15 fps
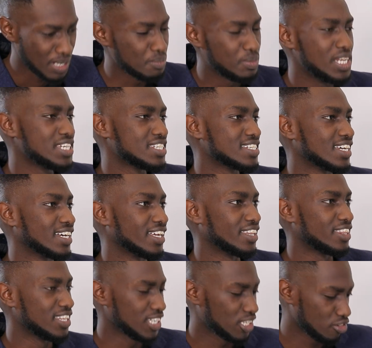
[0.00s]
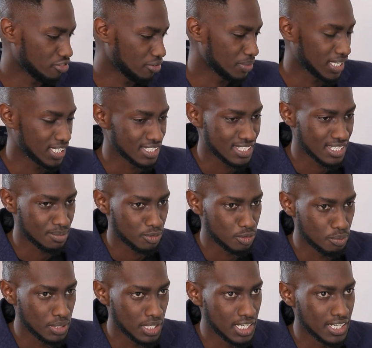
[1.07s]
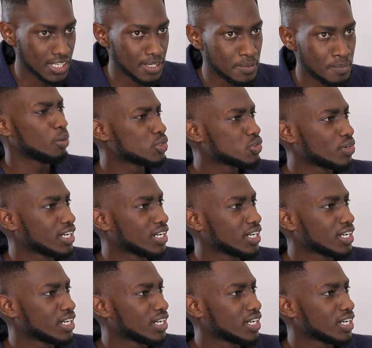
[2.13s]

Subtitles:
My pleasure. Thank you for making time to be here. How is